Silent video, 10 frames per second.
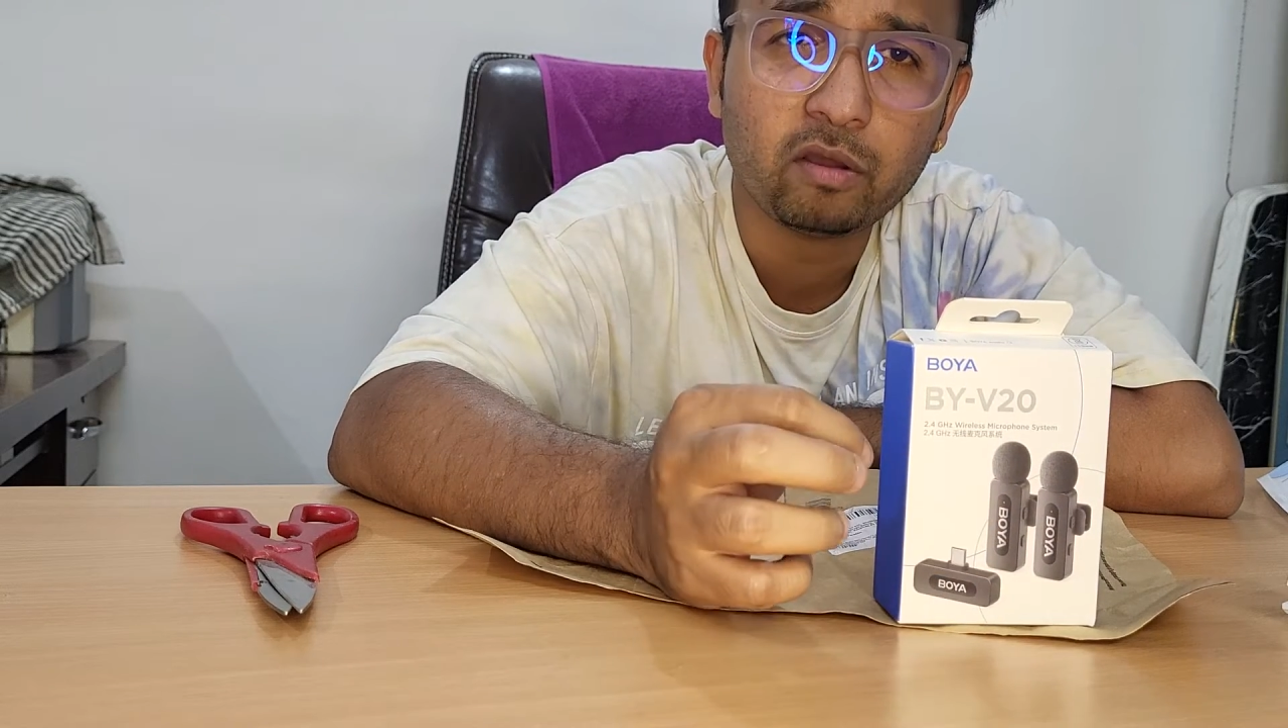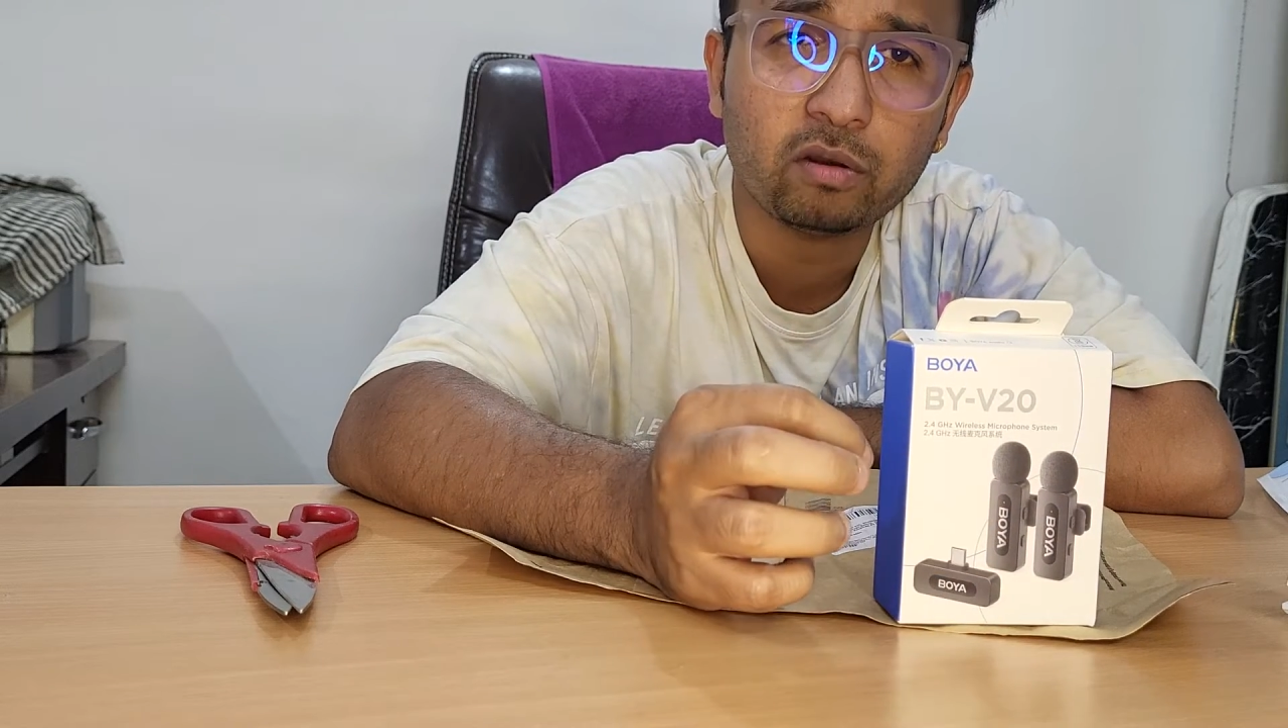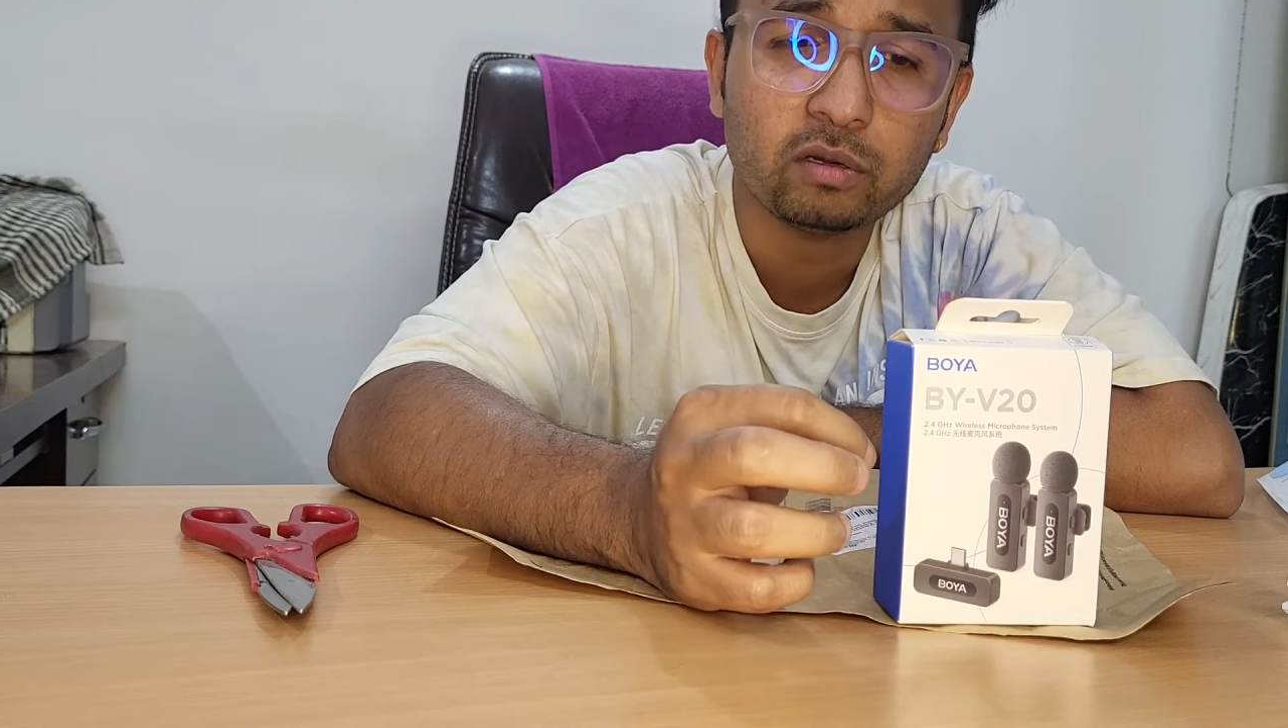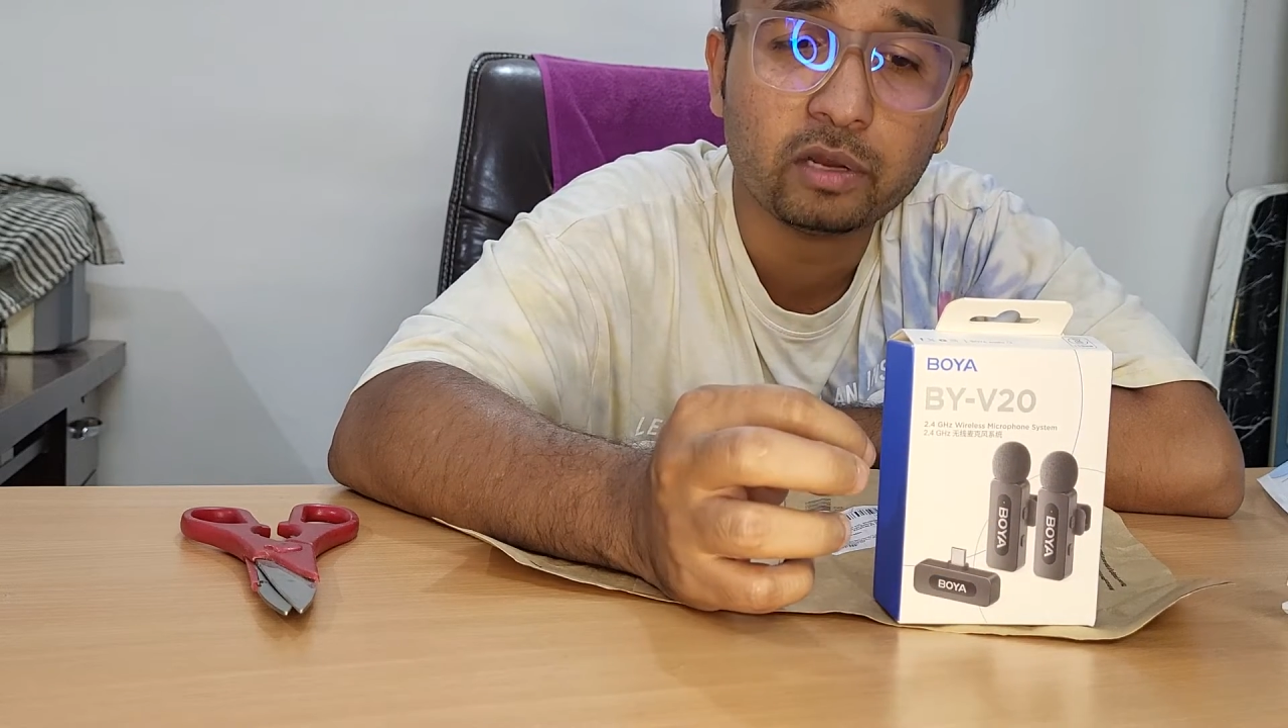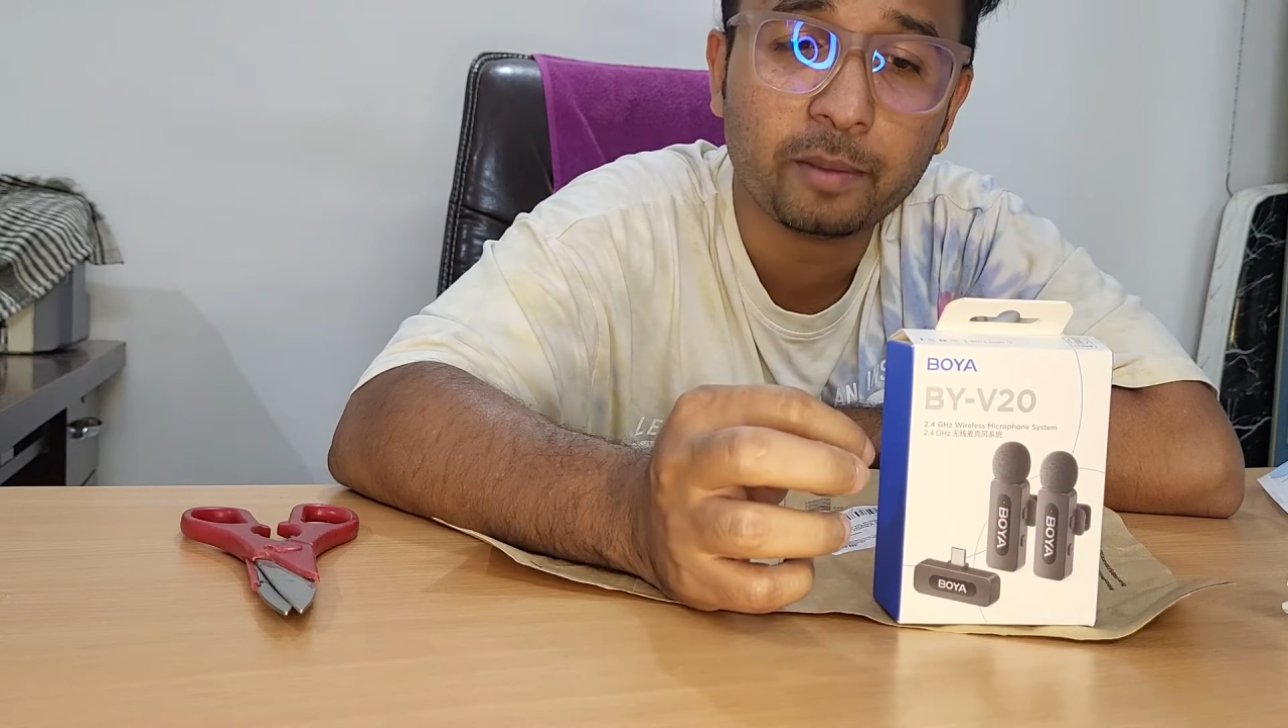
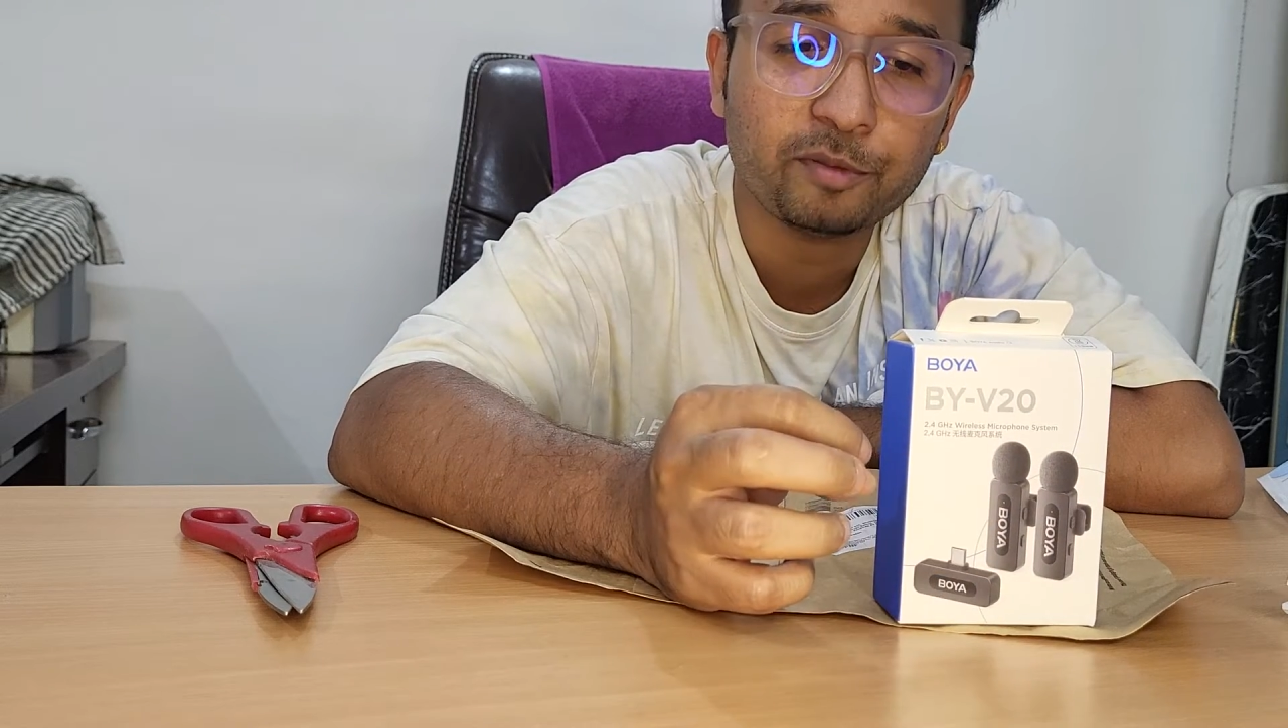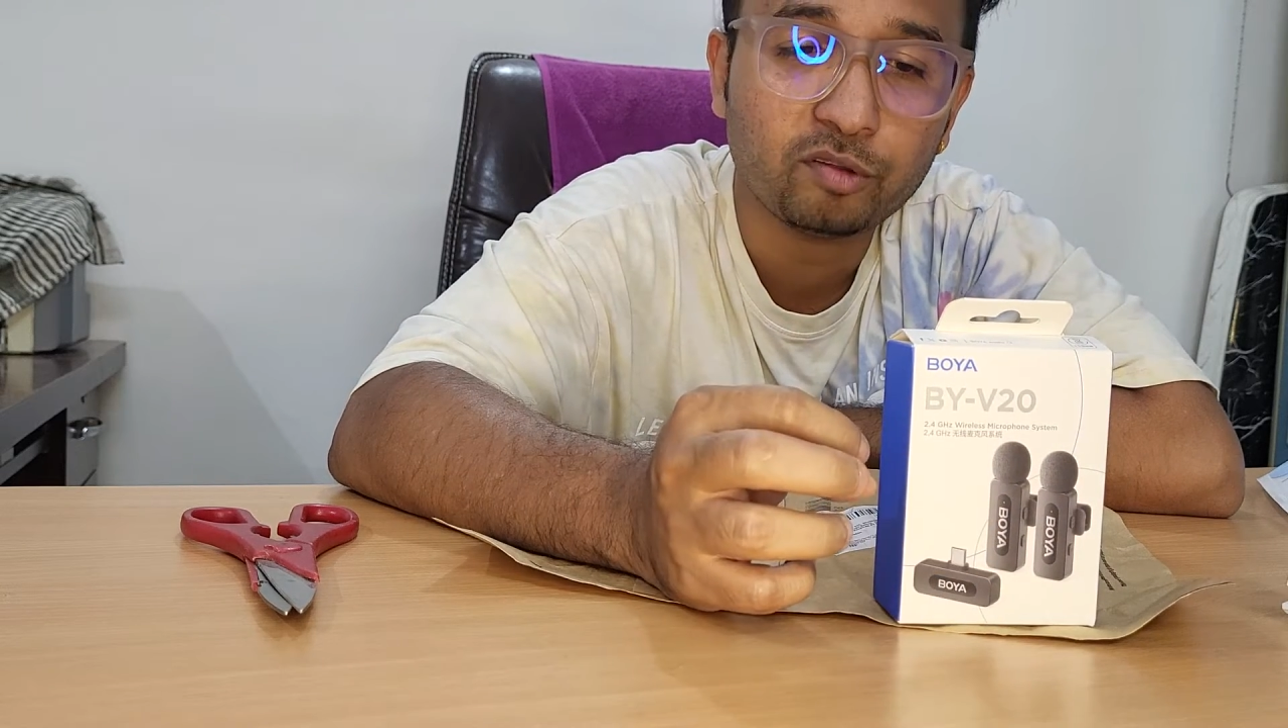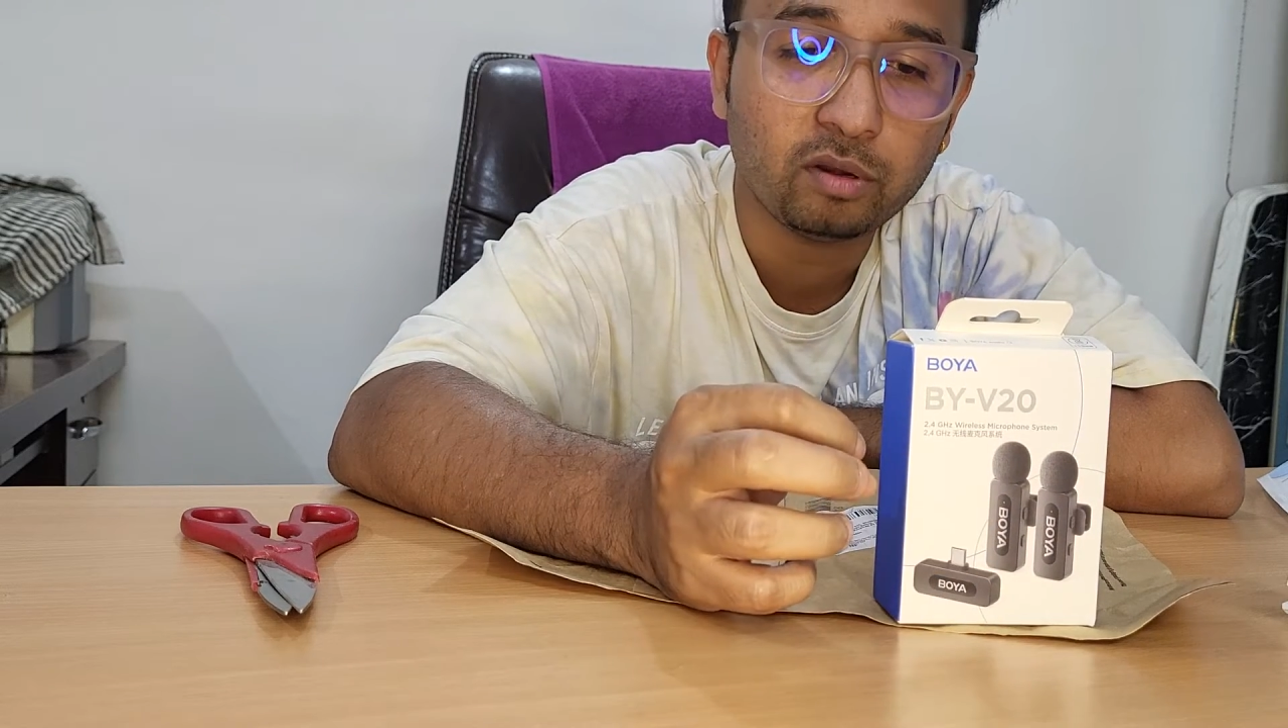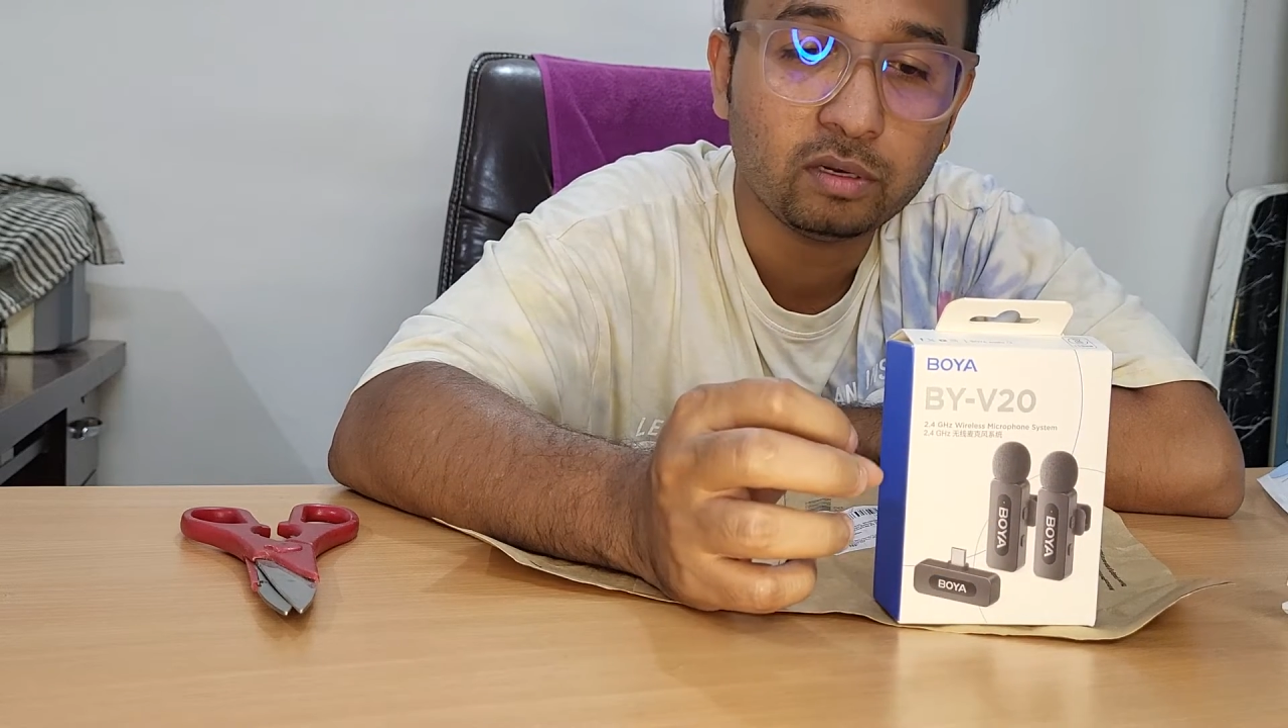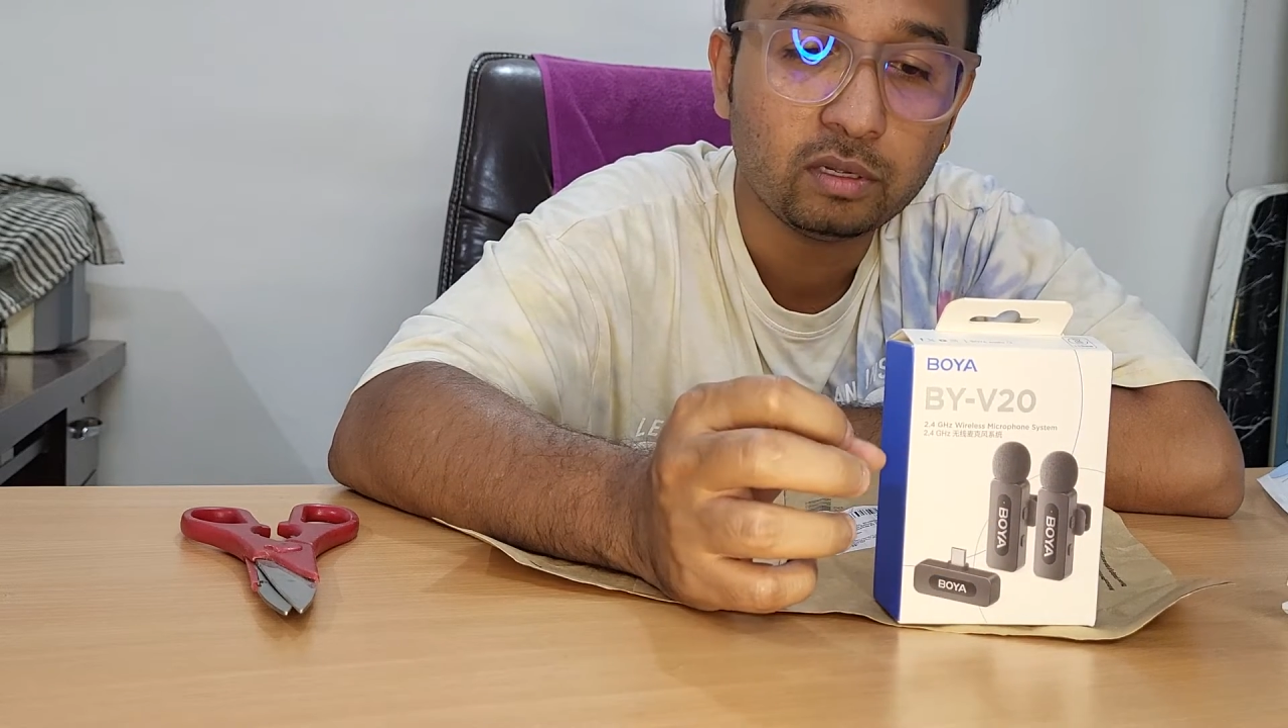on
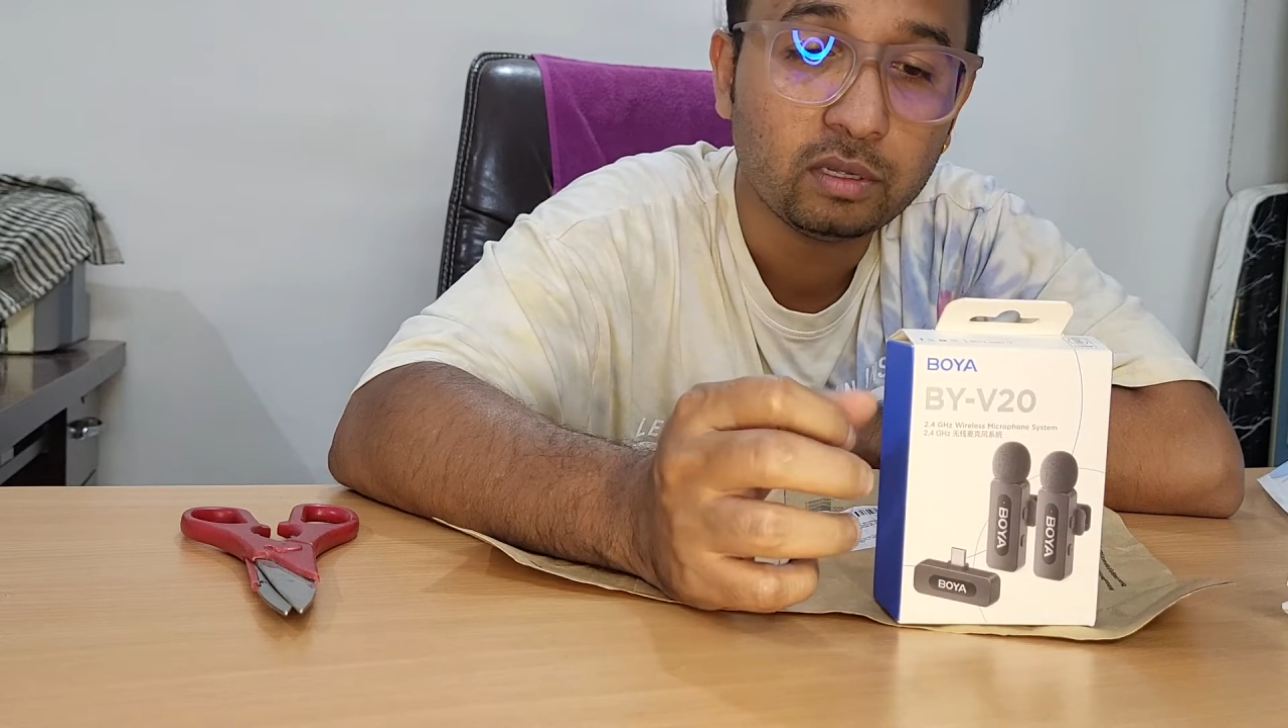Amazon.